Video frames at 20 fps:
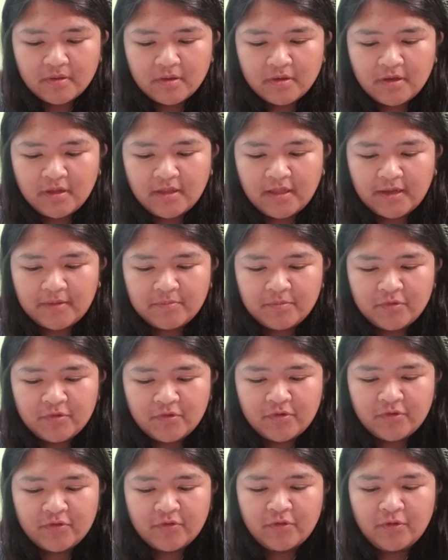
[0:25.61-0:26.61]

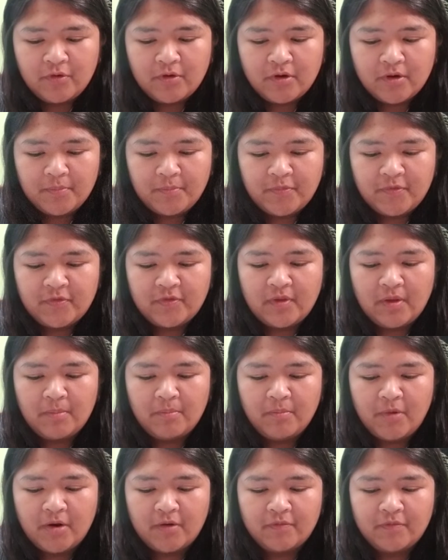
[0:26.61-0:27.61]
Collector's Corpse
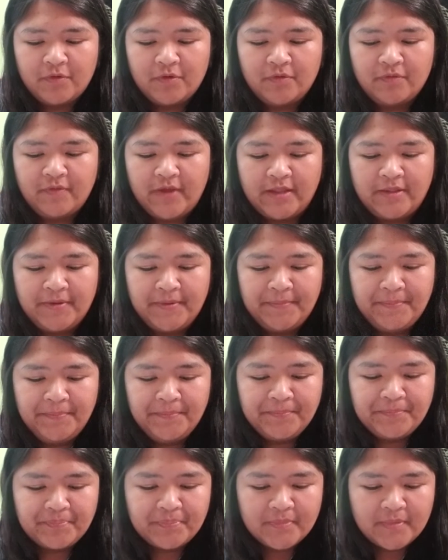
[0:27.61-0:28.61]
Marvel Venom
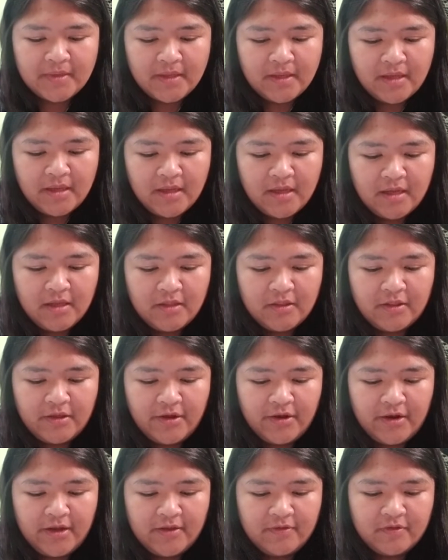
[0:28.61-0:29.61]

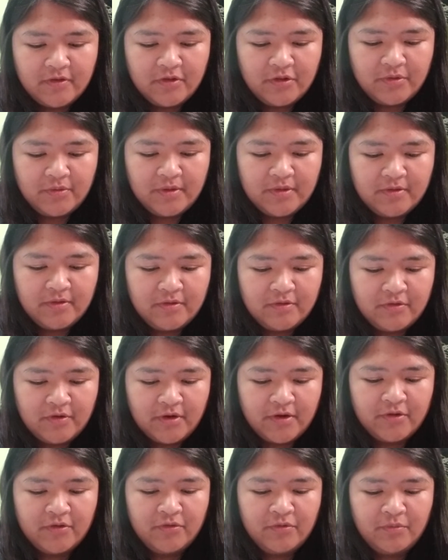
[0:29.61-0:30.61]
there is a
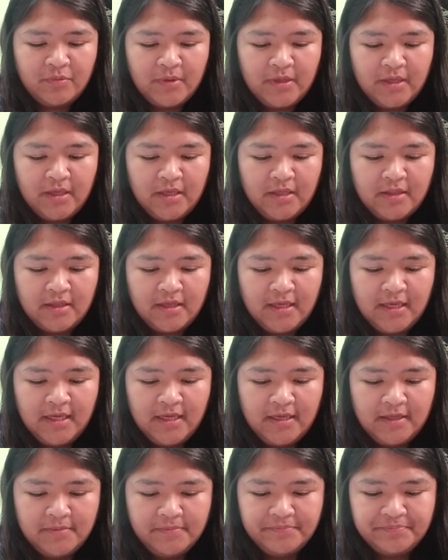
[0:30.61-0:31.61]
glow-in-the-dark Twinkie the
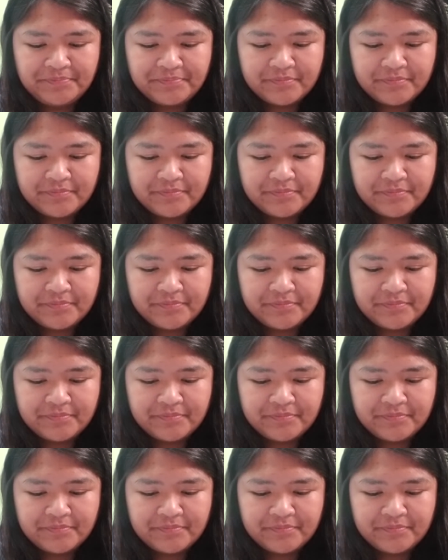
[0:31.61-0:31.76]
Kid,